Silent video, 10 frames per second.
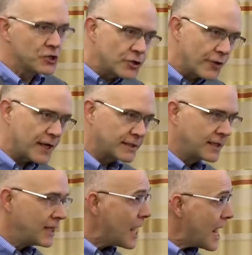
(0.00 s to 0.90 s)
So
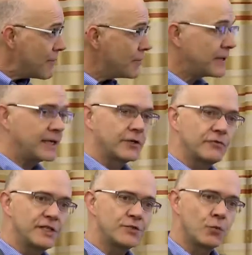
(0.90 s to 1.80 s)
that everybody
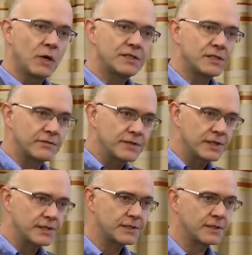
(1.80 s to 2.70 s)
agrees what
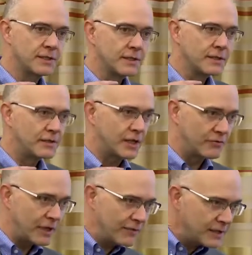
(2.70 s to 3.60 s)
services
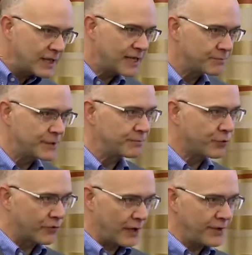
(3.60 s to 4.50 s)
that relevant has been
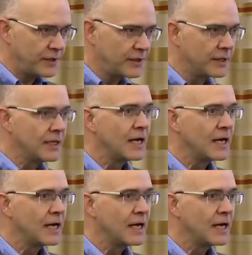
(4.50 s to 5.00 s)
provided,